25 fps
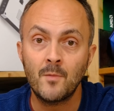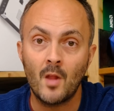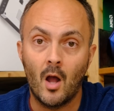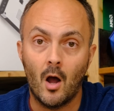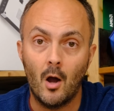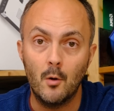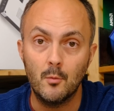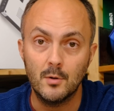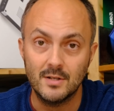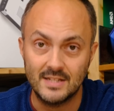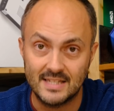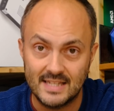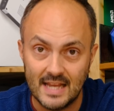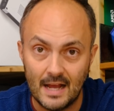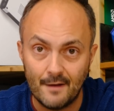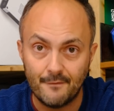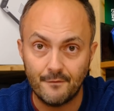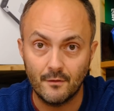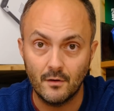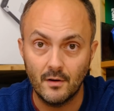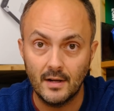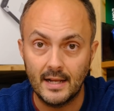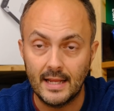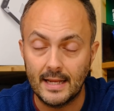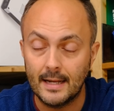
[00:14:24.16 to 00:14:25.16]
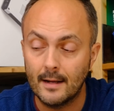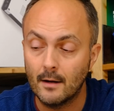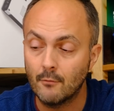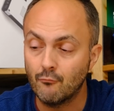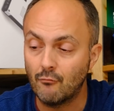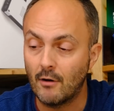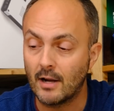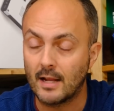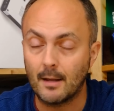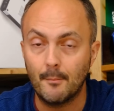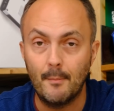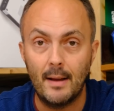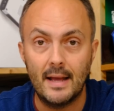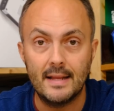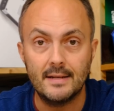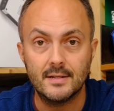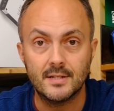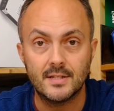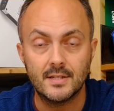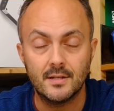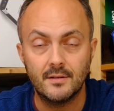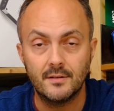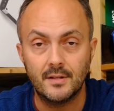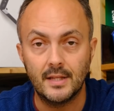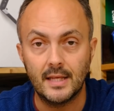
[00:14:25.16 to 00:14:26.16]
I would definitely
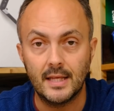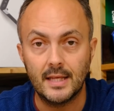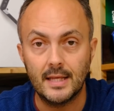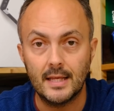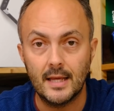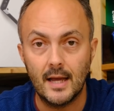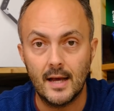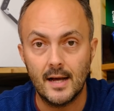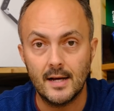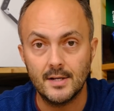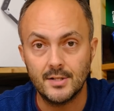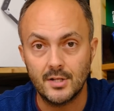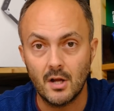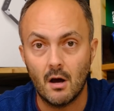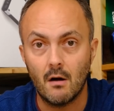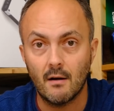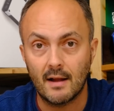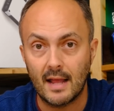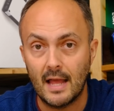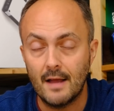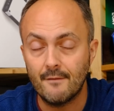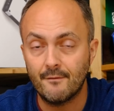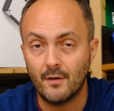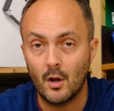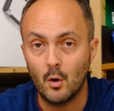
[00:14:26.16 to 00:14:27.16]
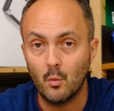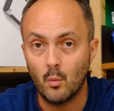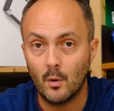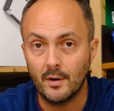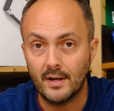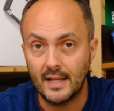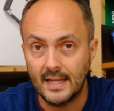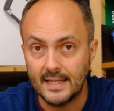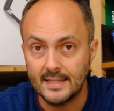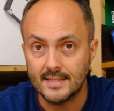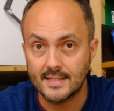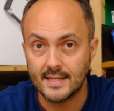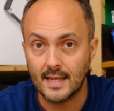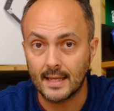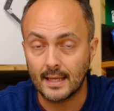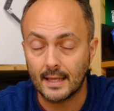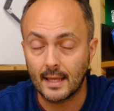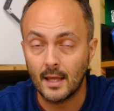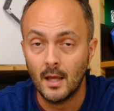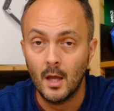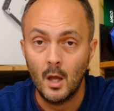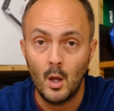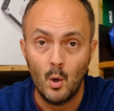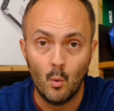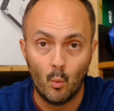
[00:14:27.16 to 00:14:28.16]
recommend the uh, Dark Airflow 1 heatsink,
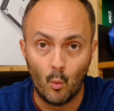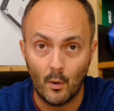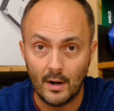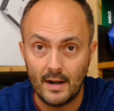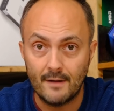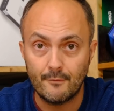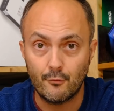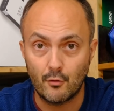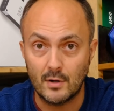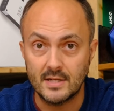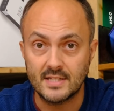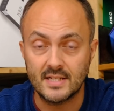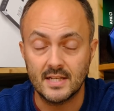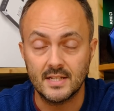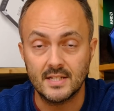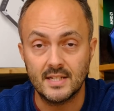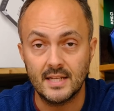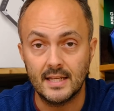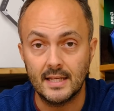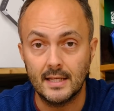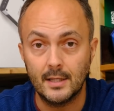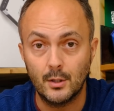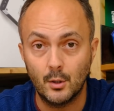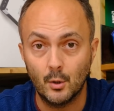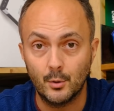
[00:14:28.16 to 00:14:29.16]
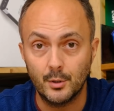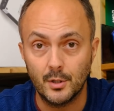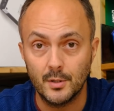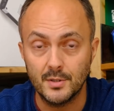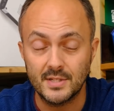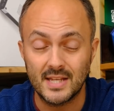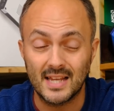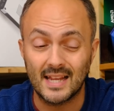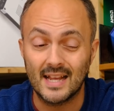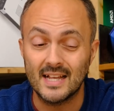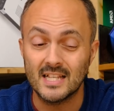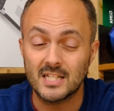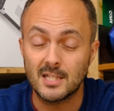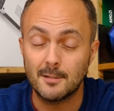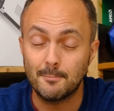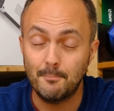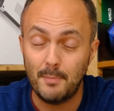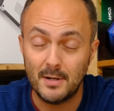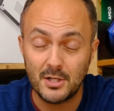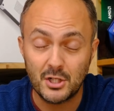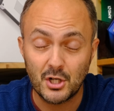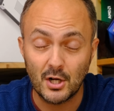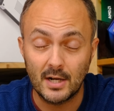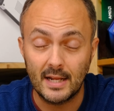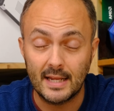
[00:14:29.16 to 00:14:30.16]
whatever SSD you're using,
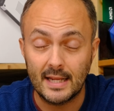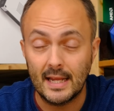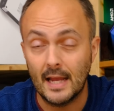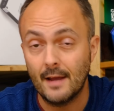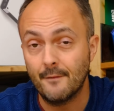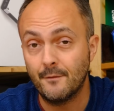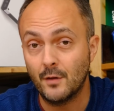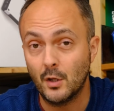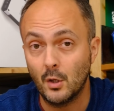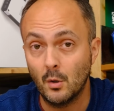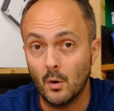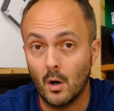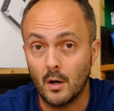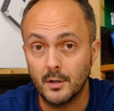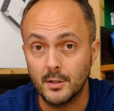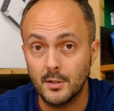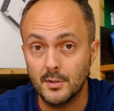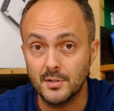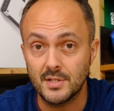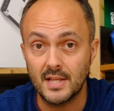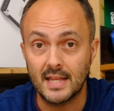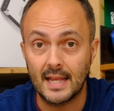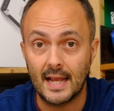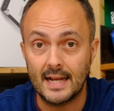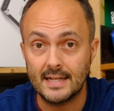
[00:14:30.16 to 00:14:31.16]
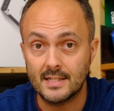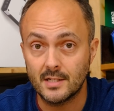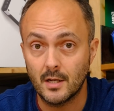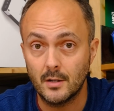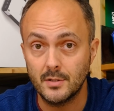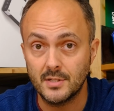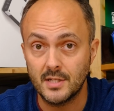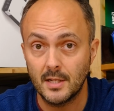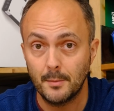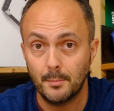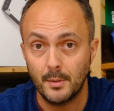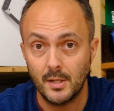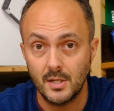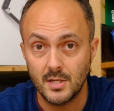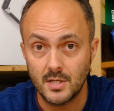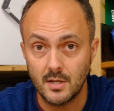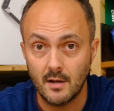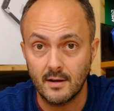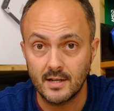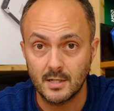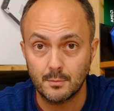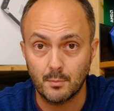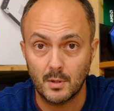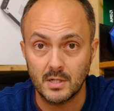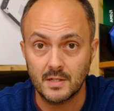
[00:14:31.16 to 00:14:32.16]
especially if you are using a toasty
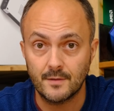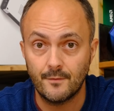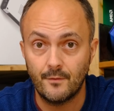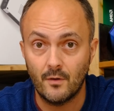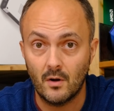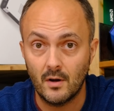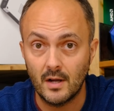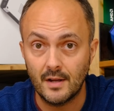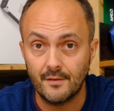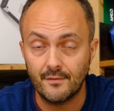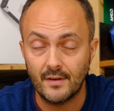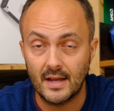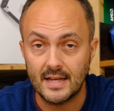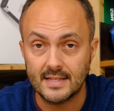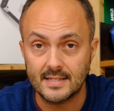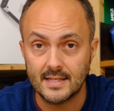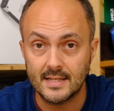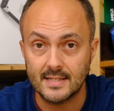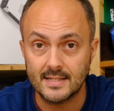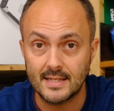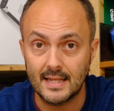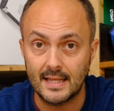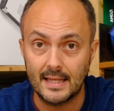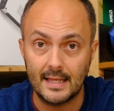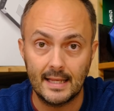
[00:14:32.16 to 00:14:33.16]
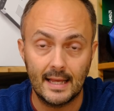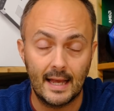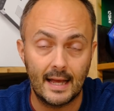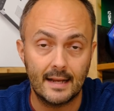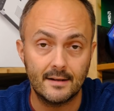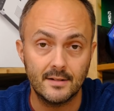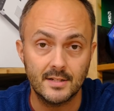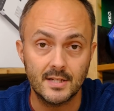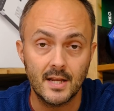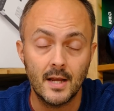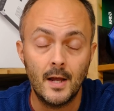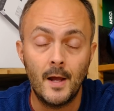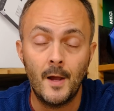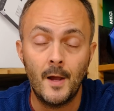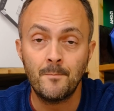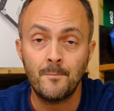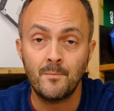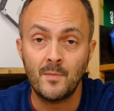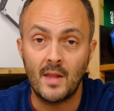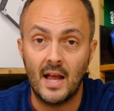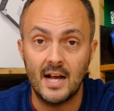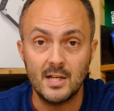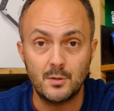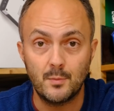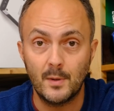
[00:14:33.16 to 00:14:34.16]
PCI Express 5 SSD. And
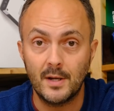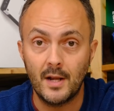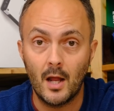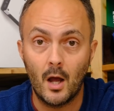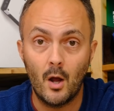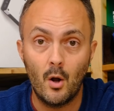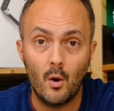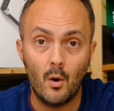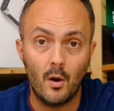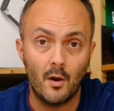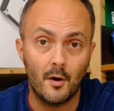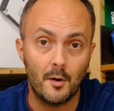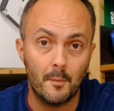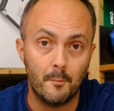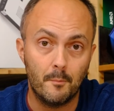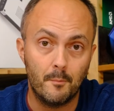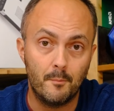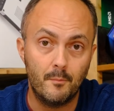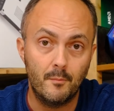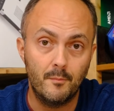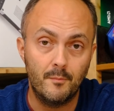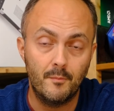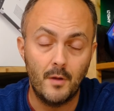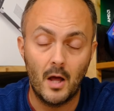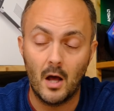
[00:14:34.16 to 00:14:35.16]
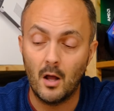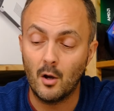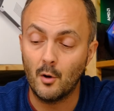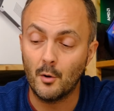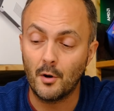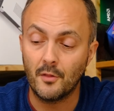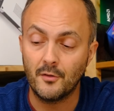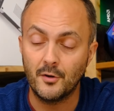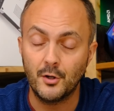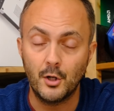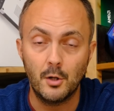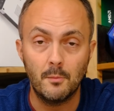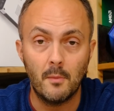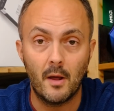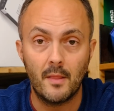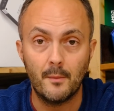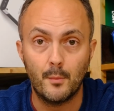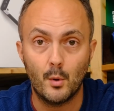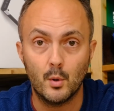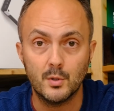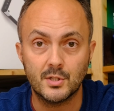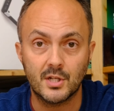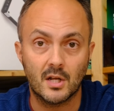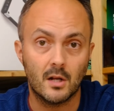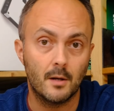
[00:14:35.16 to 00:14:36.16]
as we know, a lot of the, a lot of the new
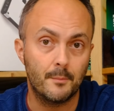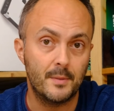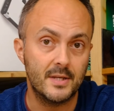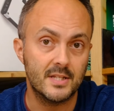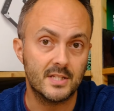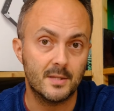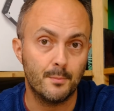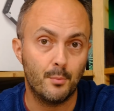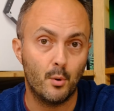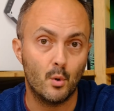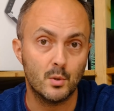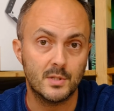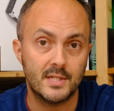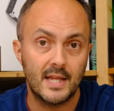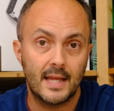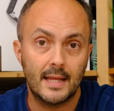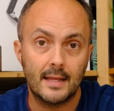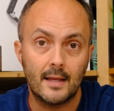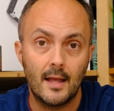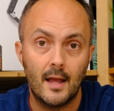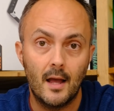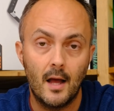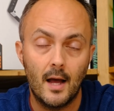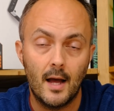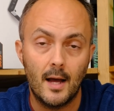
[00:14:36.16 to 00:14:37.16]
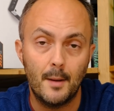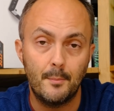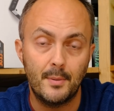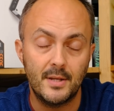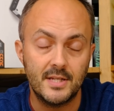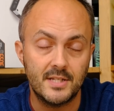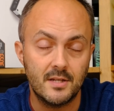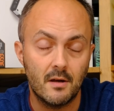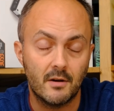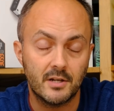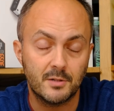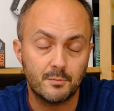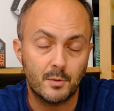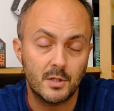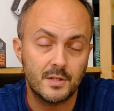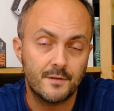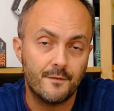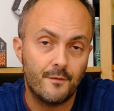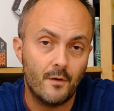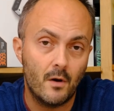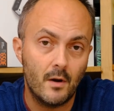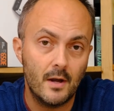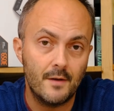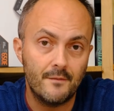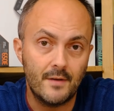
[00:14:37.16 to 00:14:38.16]
motherboards are going to be supporting uh, PCI Express
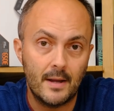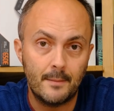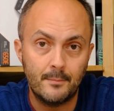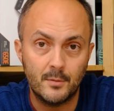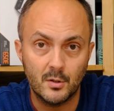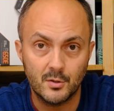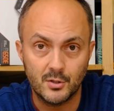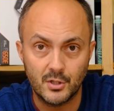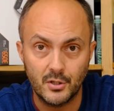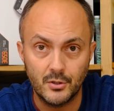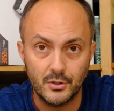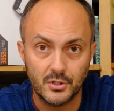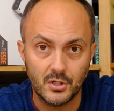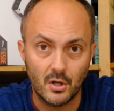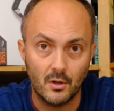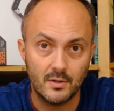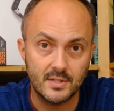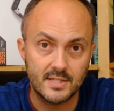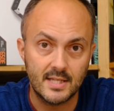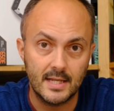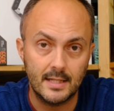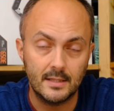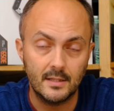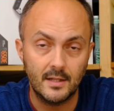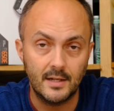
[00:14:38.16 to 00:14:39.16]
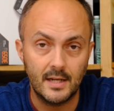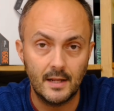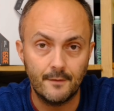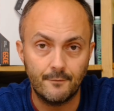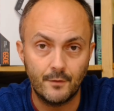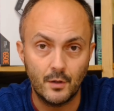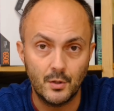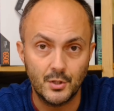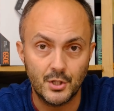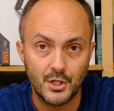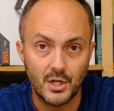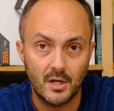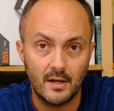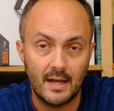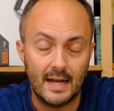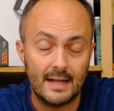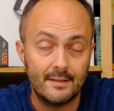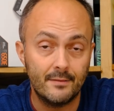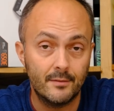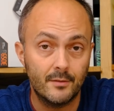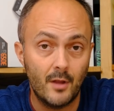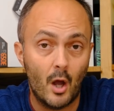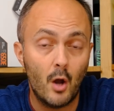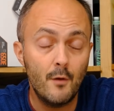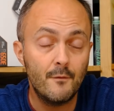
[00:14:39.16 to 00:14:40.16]
5 M.2 slots in the near future,
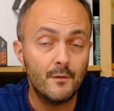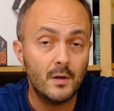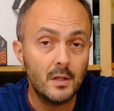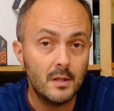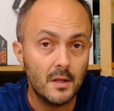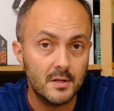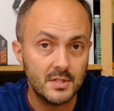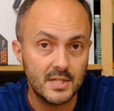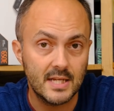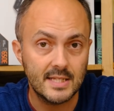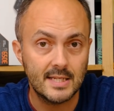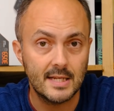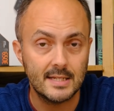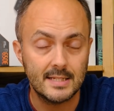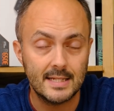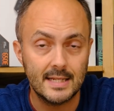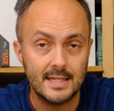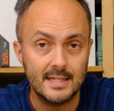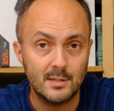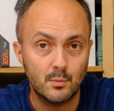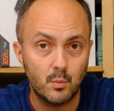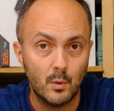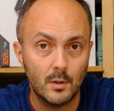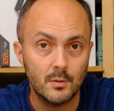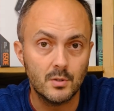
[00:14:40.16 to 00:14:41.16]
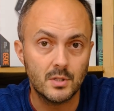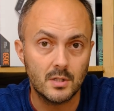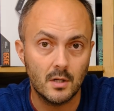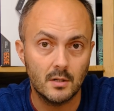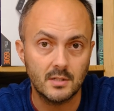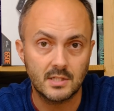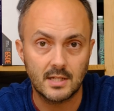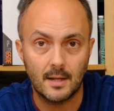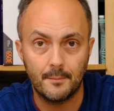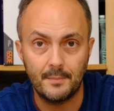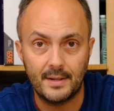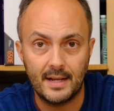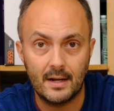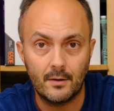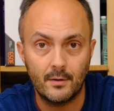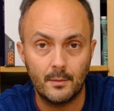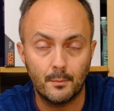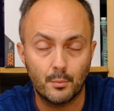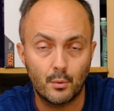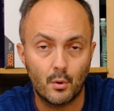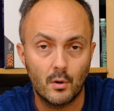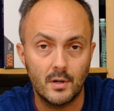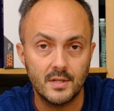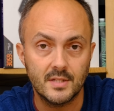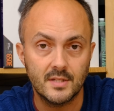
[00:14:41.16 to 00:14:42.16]
and hopefully those SSDs will start to come down in
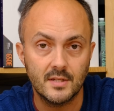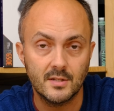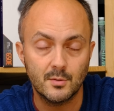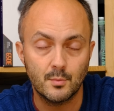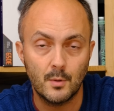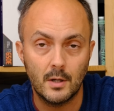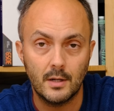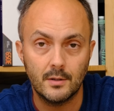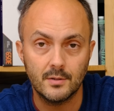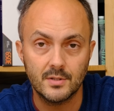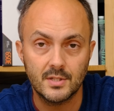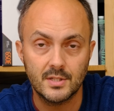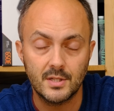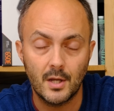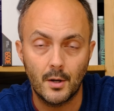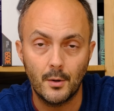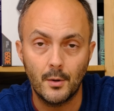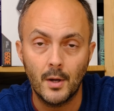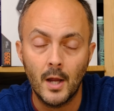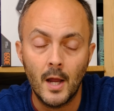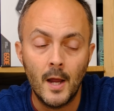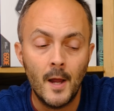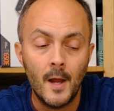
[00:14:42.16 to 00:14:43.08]
price as well. So